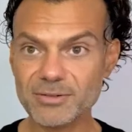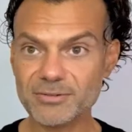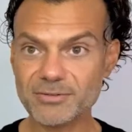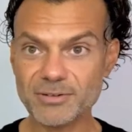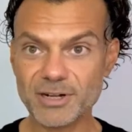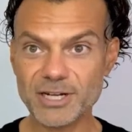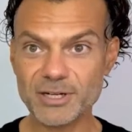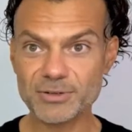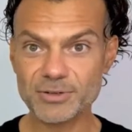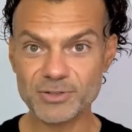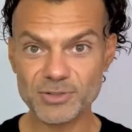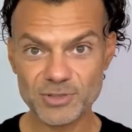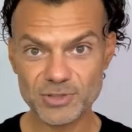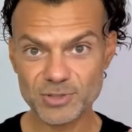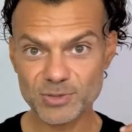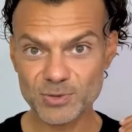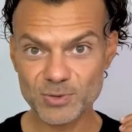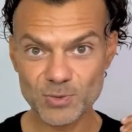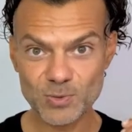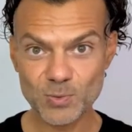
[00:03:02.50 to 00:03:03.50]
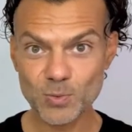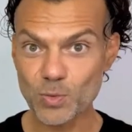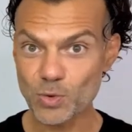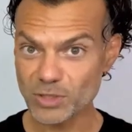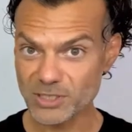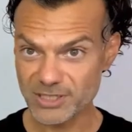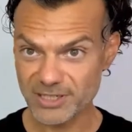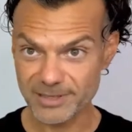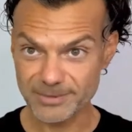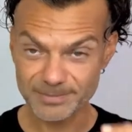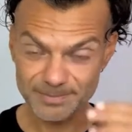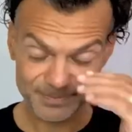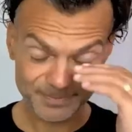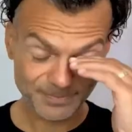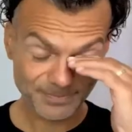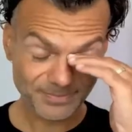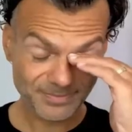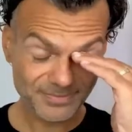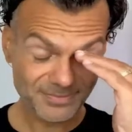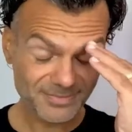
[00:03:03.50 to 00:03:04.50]
fragrance, water.
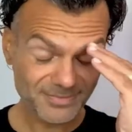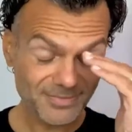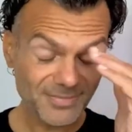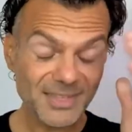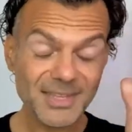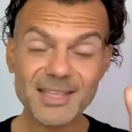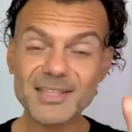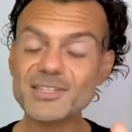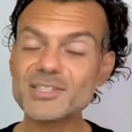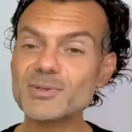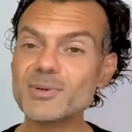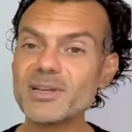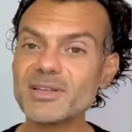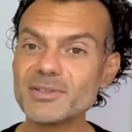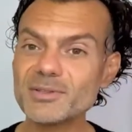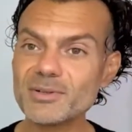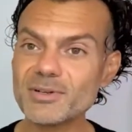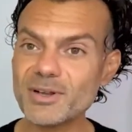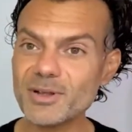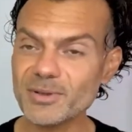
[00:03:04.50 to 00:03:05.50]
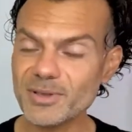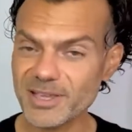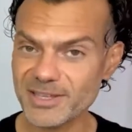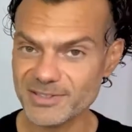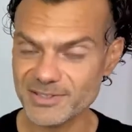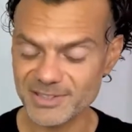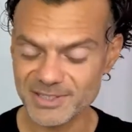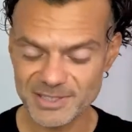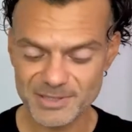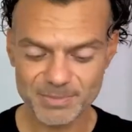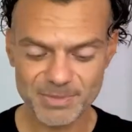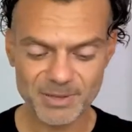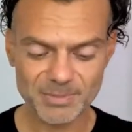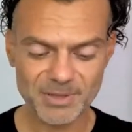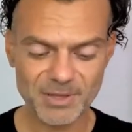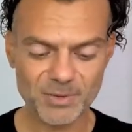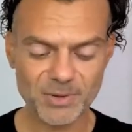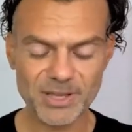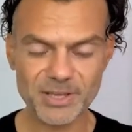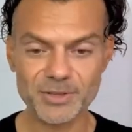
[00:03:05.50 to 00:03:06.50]
And so I thought, okay, so this might be
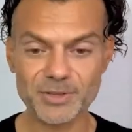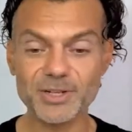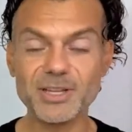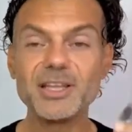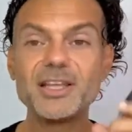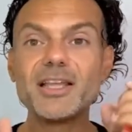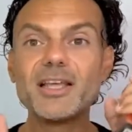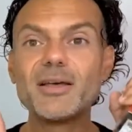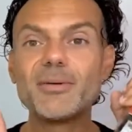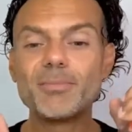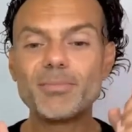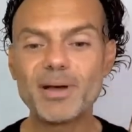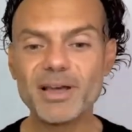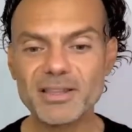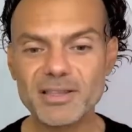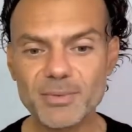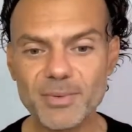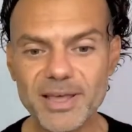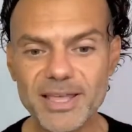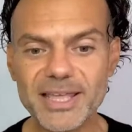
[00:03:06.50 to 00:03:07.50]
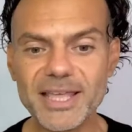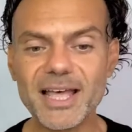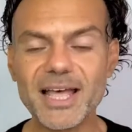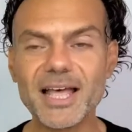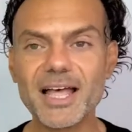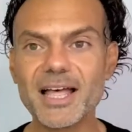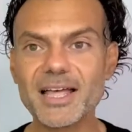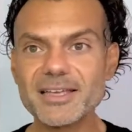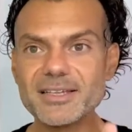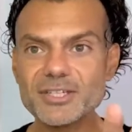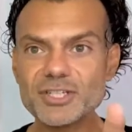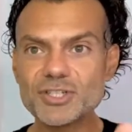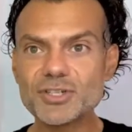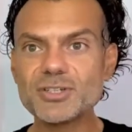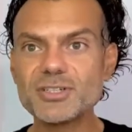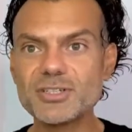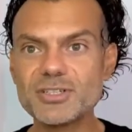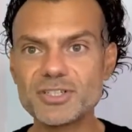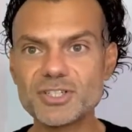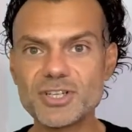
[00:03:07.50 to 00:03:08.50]
quite good. By the way, I
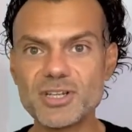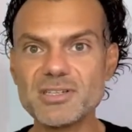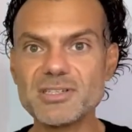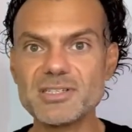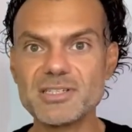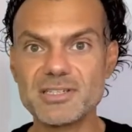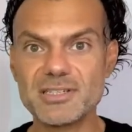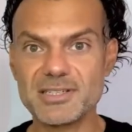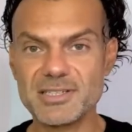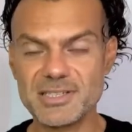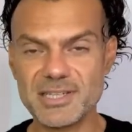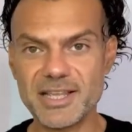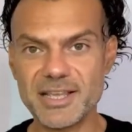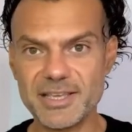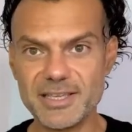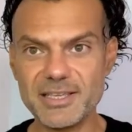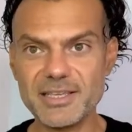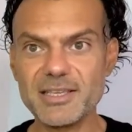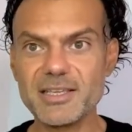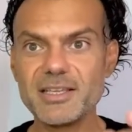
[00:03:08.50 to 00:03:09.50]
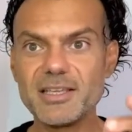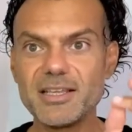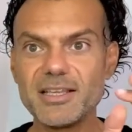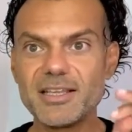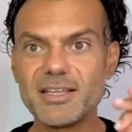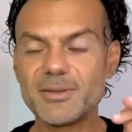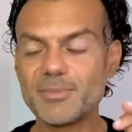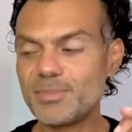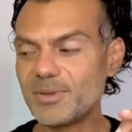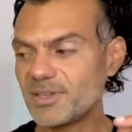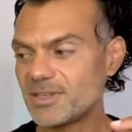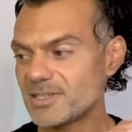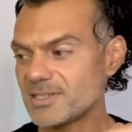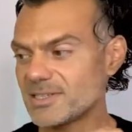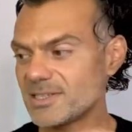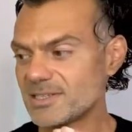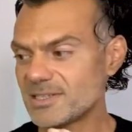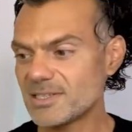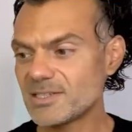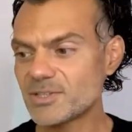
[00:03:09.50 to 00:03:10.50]
should just say because
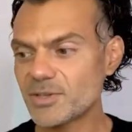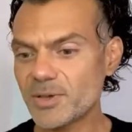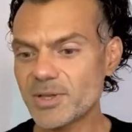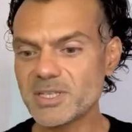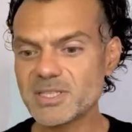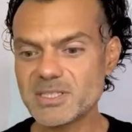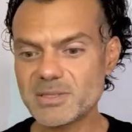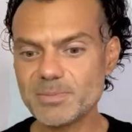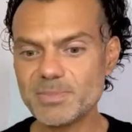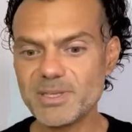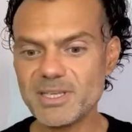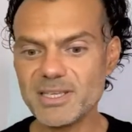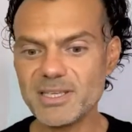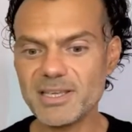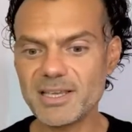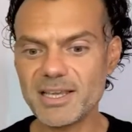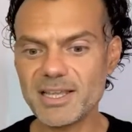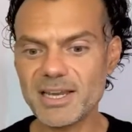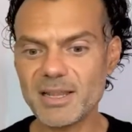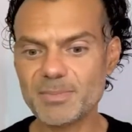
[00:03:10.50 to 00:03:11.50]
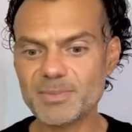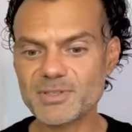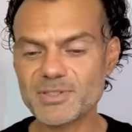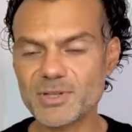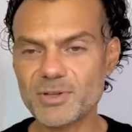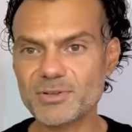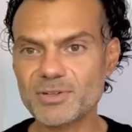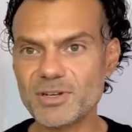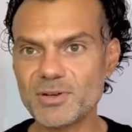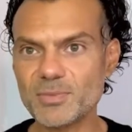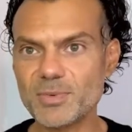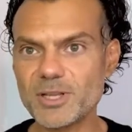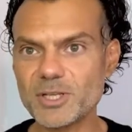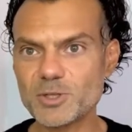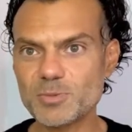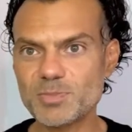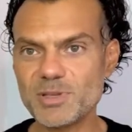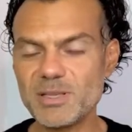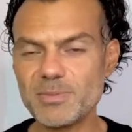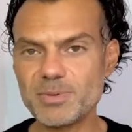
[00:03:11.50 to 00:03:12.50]
this is going to be an episode in
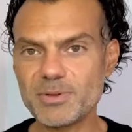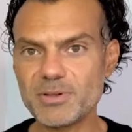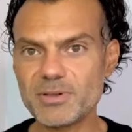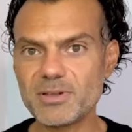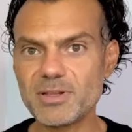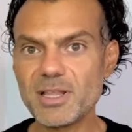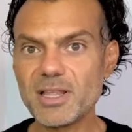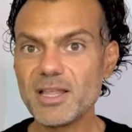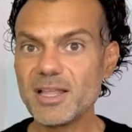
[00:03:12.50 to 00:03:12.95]
which people